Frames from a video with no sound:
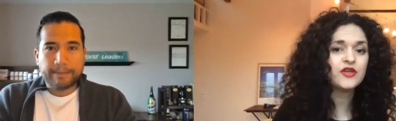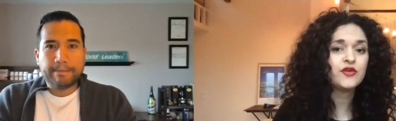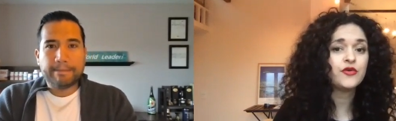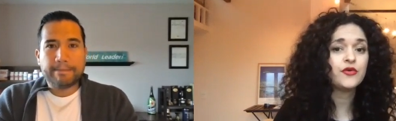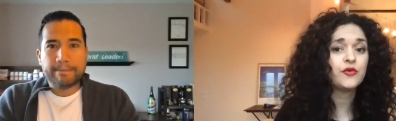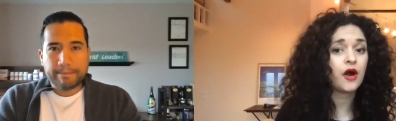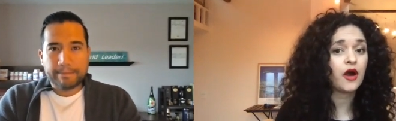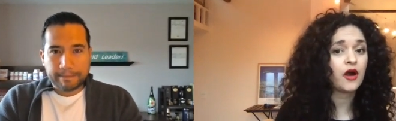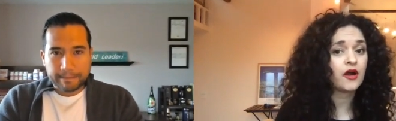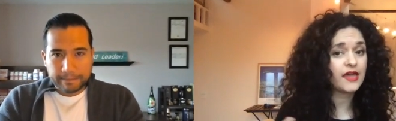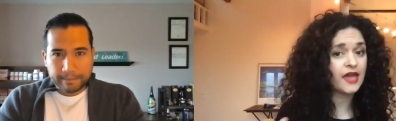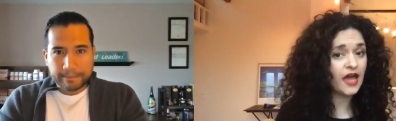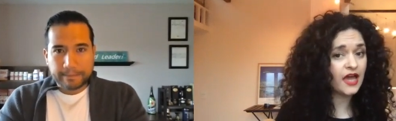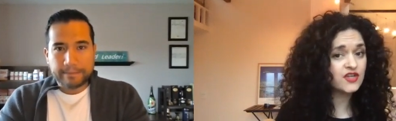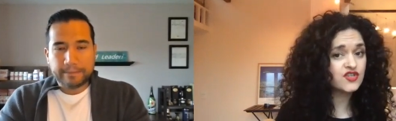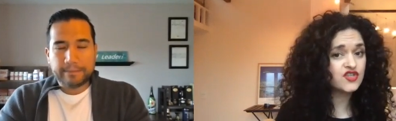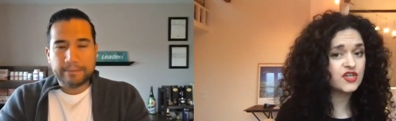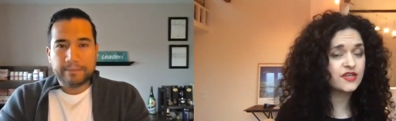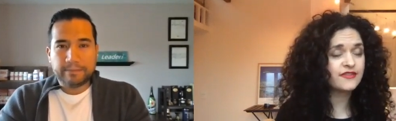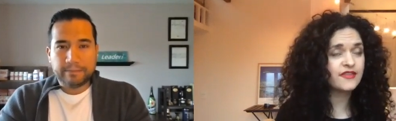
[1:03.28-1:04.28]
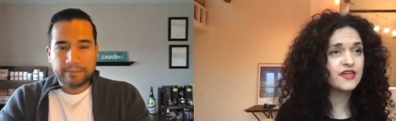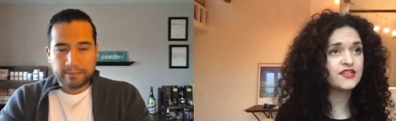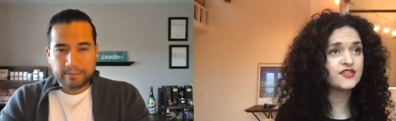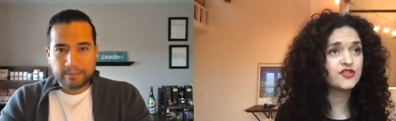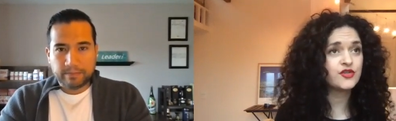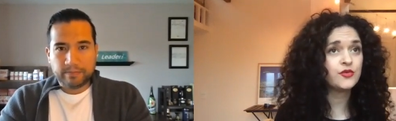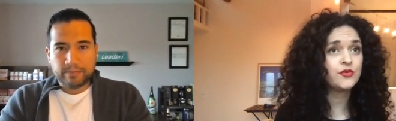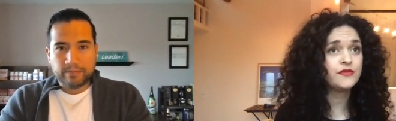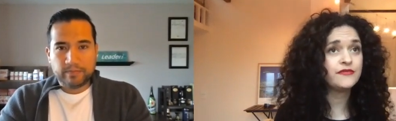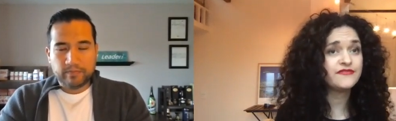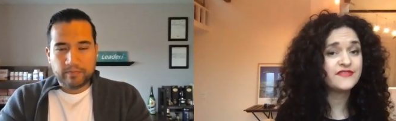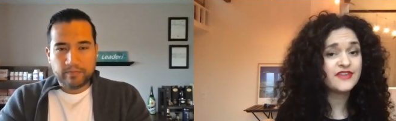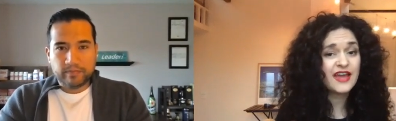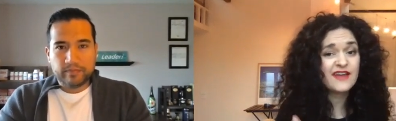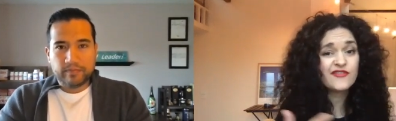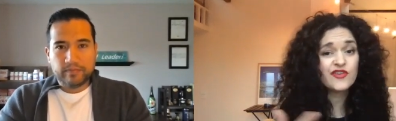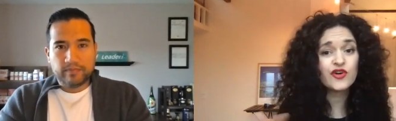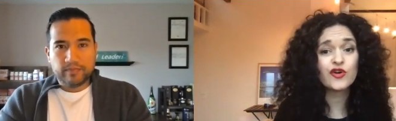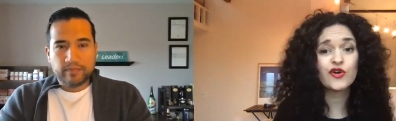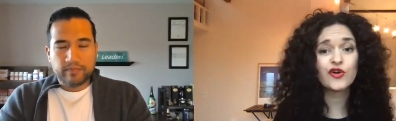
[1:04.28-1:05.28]
Speaker 1: who are catching this who have
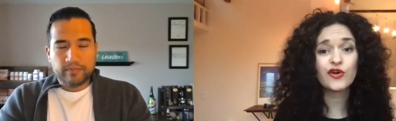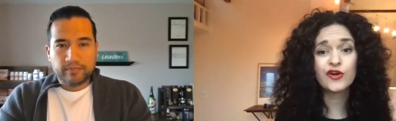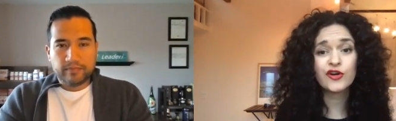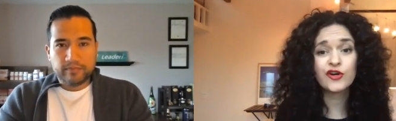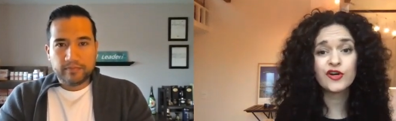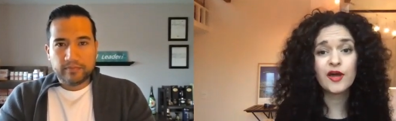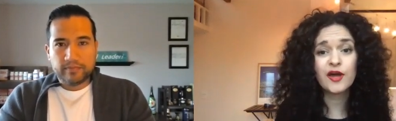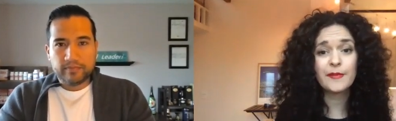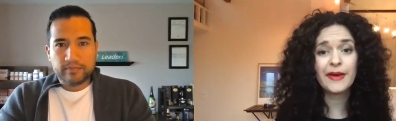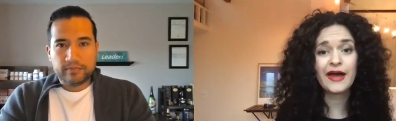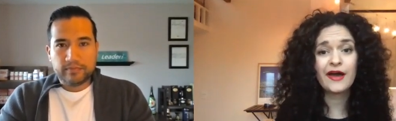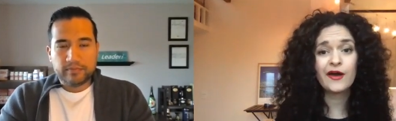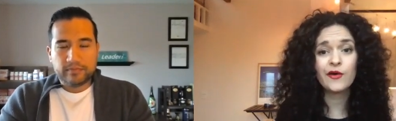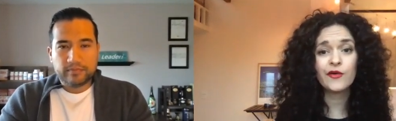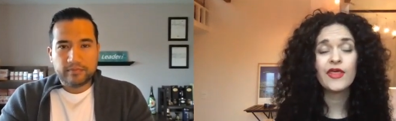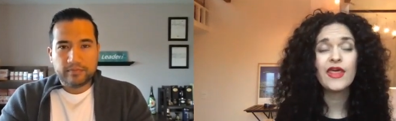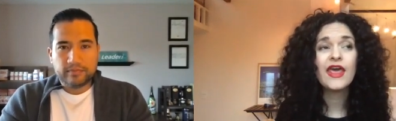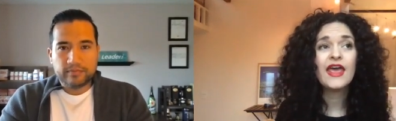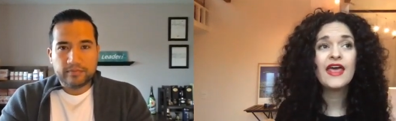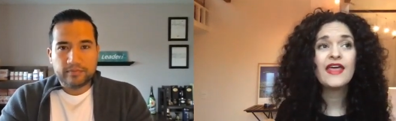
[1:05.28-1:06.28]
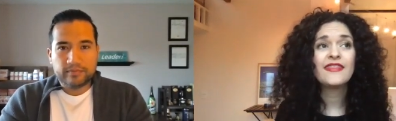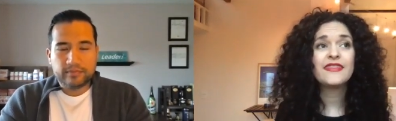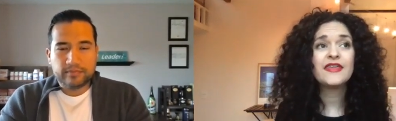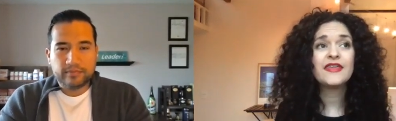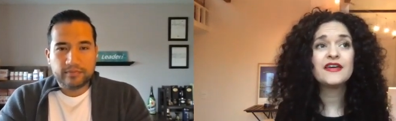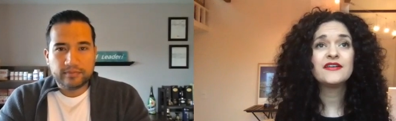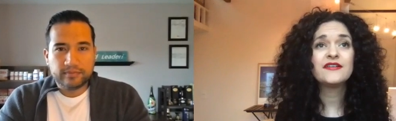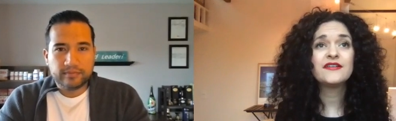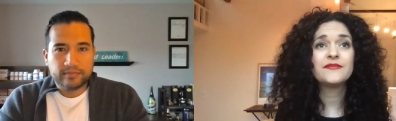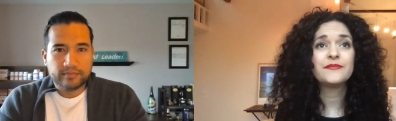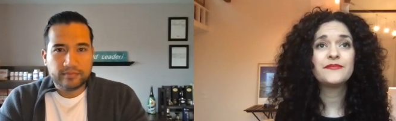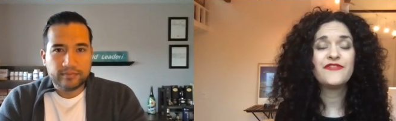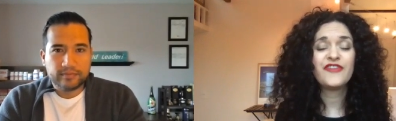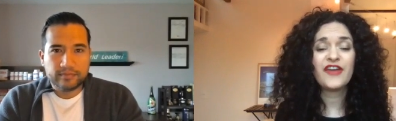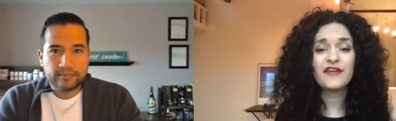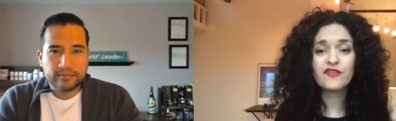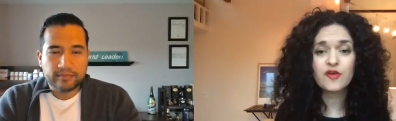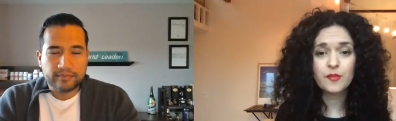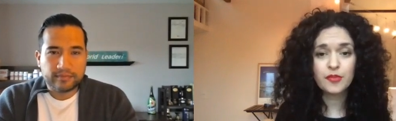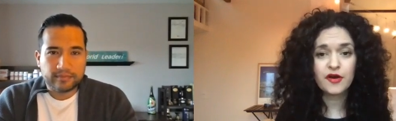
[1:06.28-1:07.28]
never heard about the
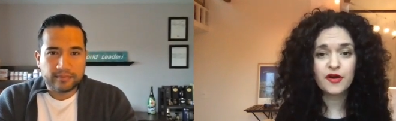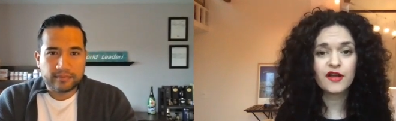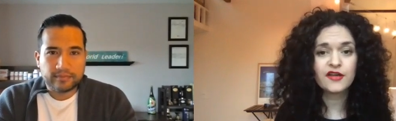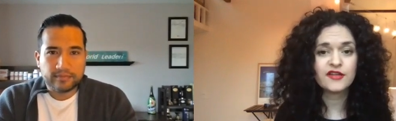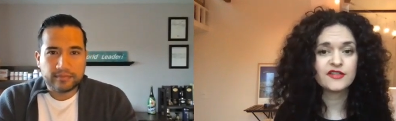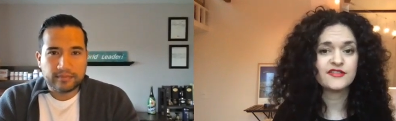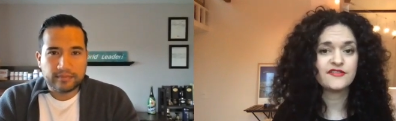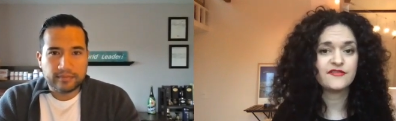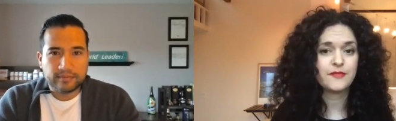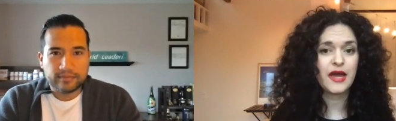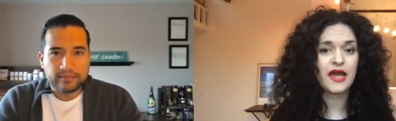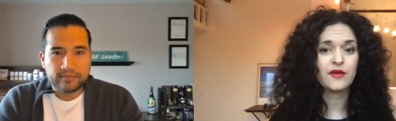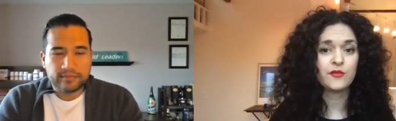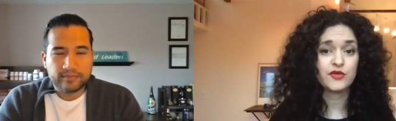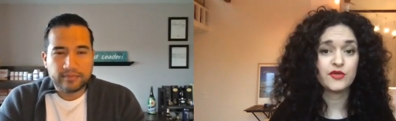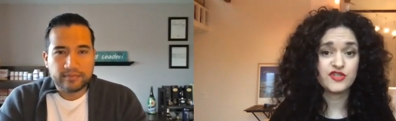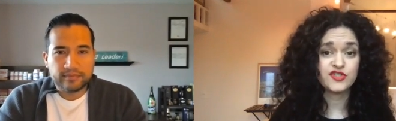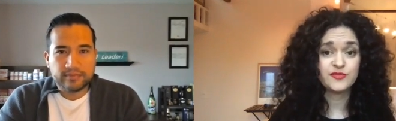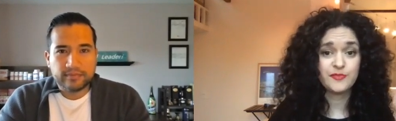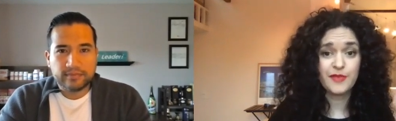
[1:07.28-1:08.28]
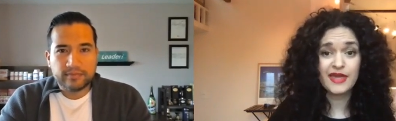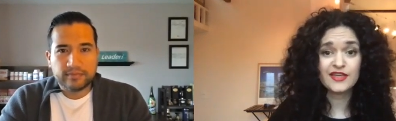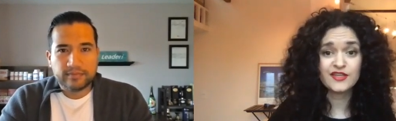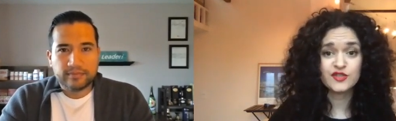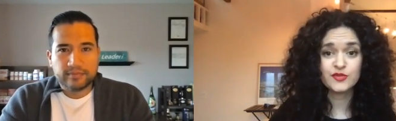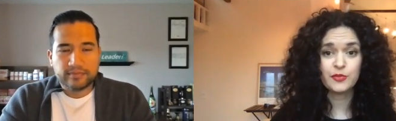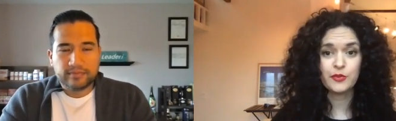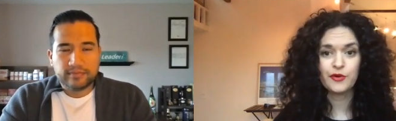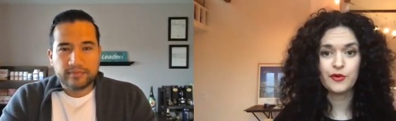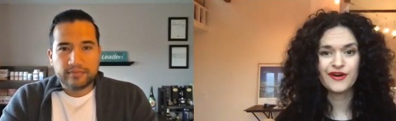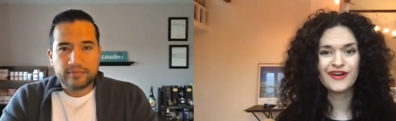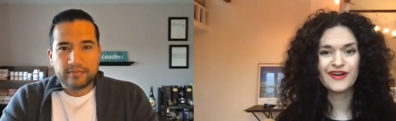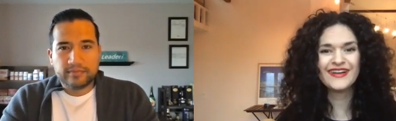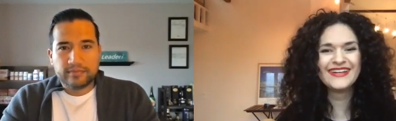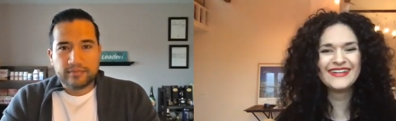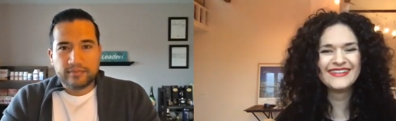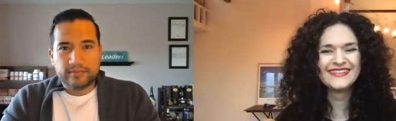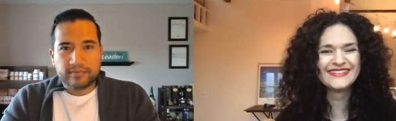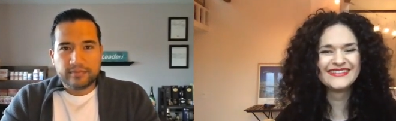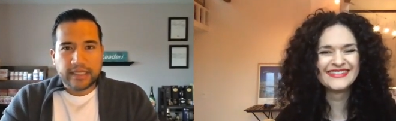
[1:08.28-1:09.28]
favorite product of mine, which is Megaspore.
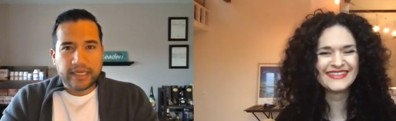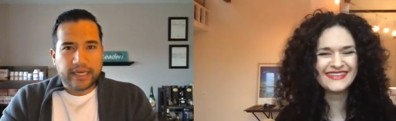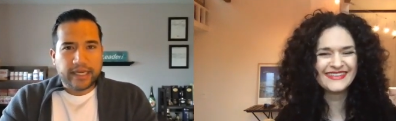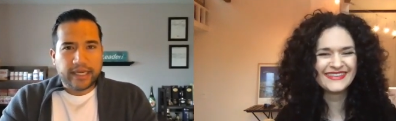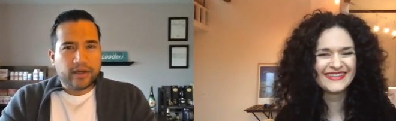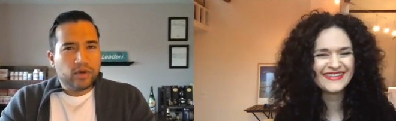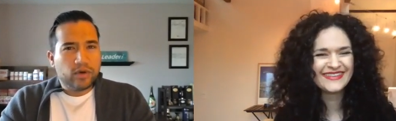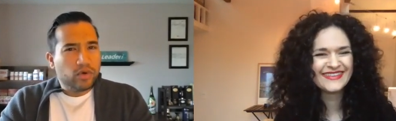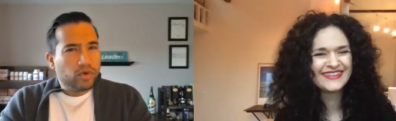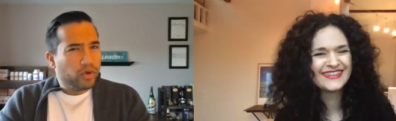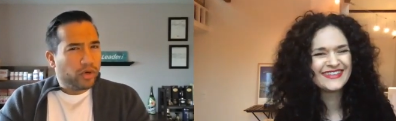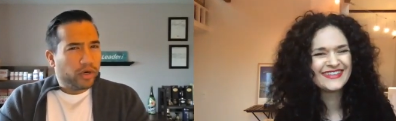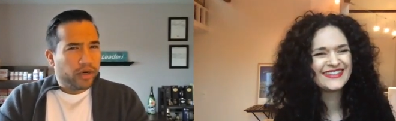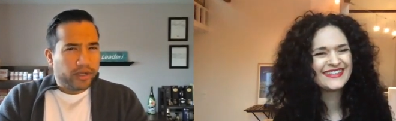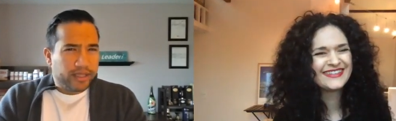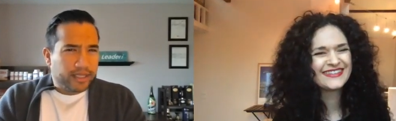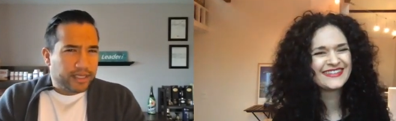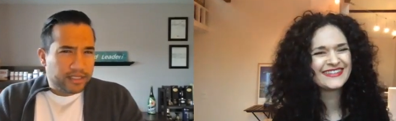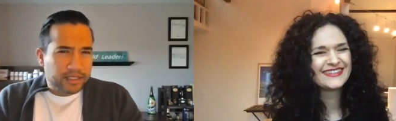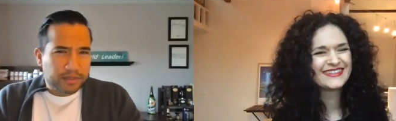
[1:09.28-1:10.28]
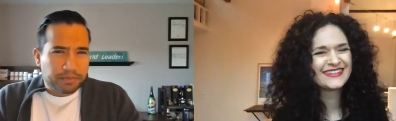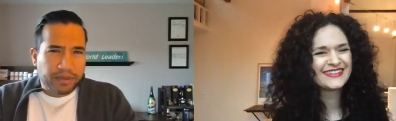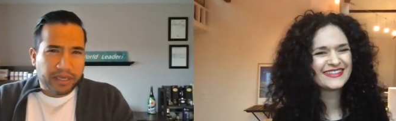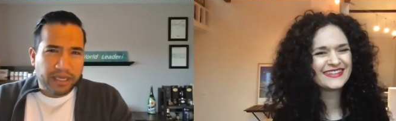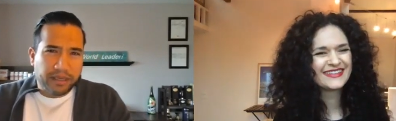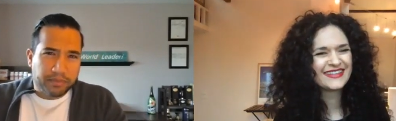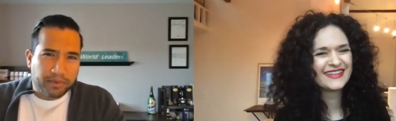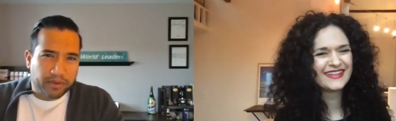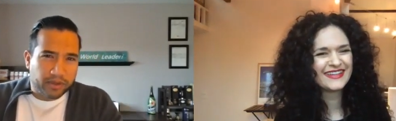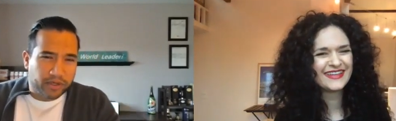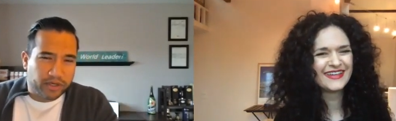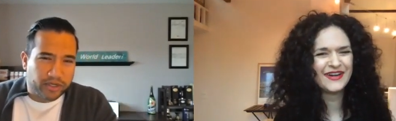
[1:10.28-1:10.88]
Speaker 2: yeah, who are these people you're